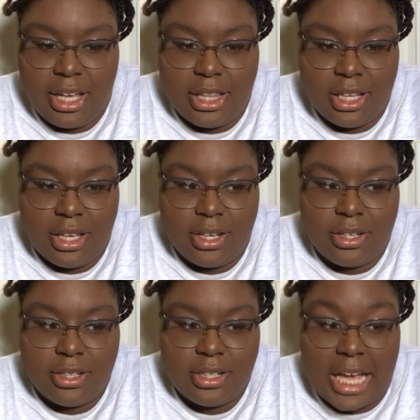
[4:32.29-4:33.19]
And then
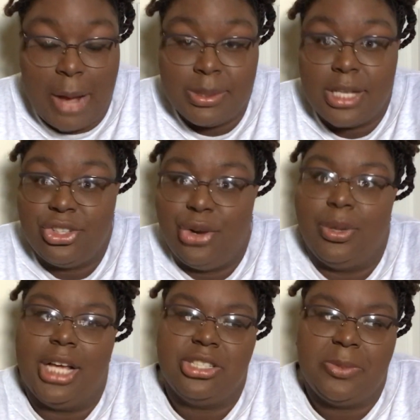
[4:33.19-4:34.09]
I was also in a
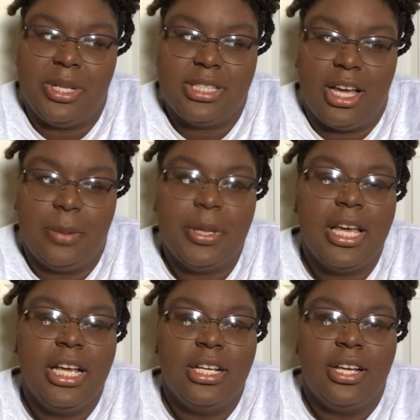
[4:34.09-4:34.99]
relationship at the time,
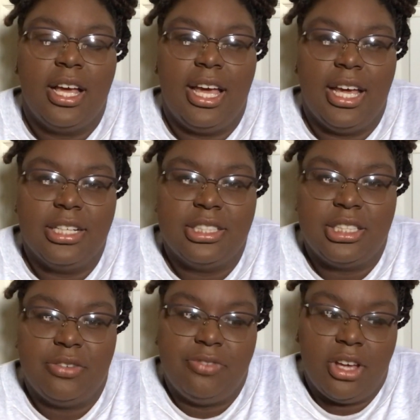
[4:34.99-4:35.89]
and
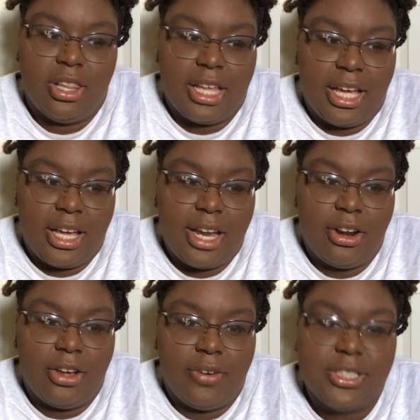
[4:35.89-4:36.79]
she felt that, I
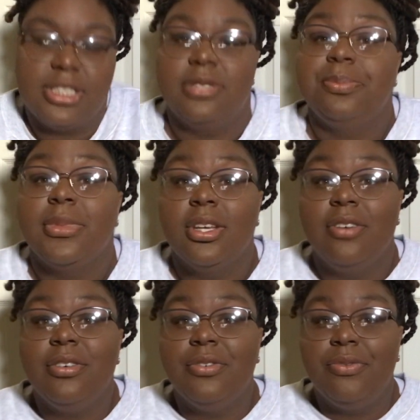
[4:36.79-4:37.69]
don't know, it's just
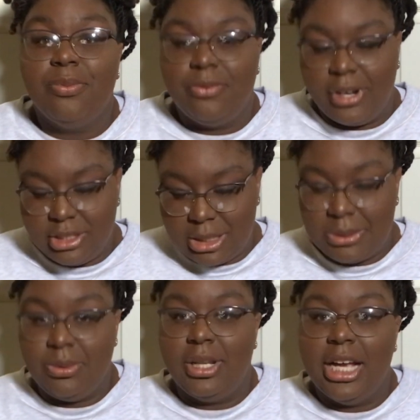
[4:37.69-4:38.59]

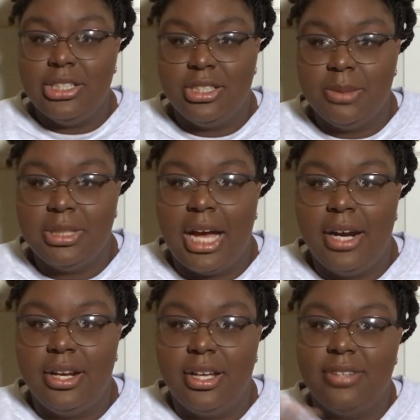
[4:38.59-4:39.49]
friendships and relationships
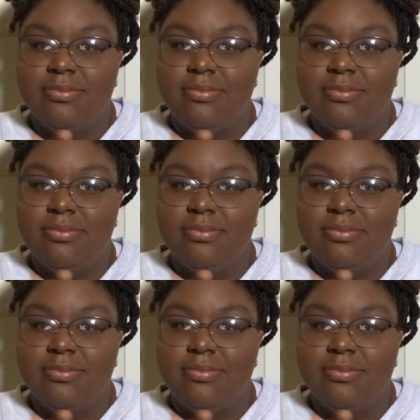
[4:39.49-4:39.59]
kinda